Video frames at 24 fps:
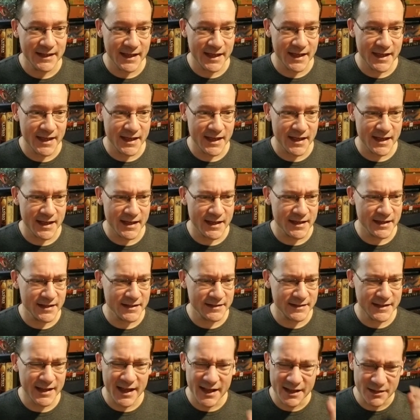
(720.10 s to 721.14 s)

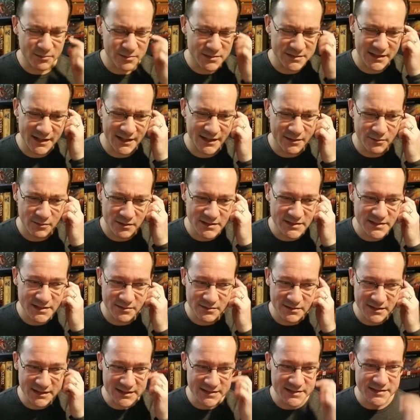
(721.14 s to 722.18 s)
And yeah, it was like, I want to say it
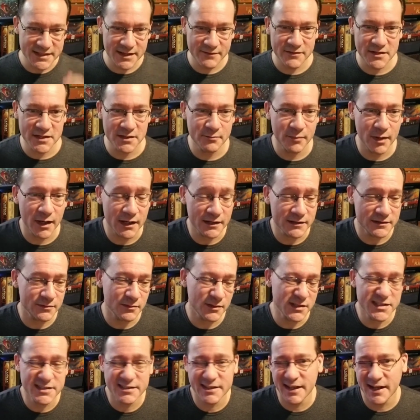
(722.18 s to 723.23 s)
was like $70,
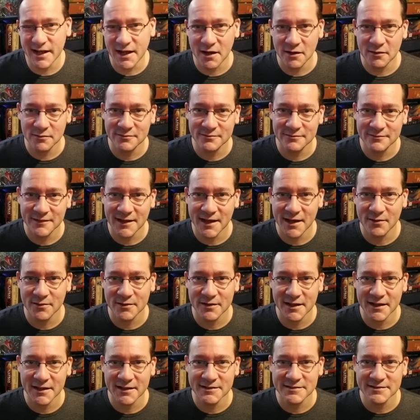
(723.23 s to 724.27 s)
which,
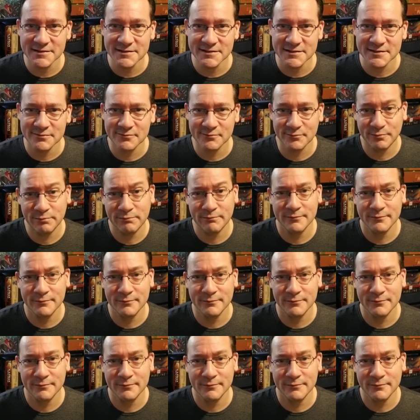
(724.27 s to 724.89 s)
nowadays is,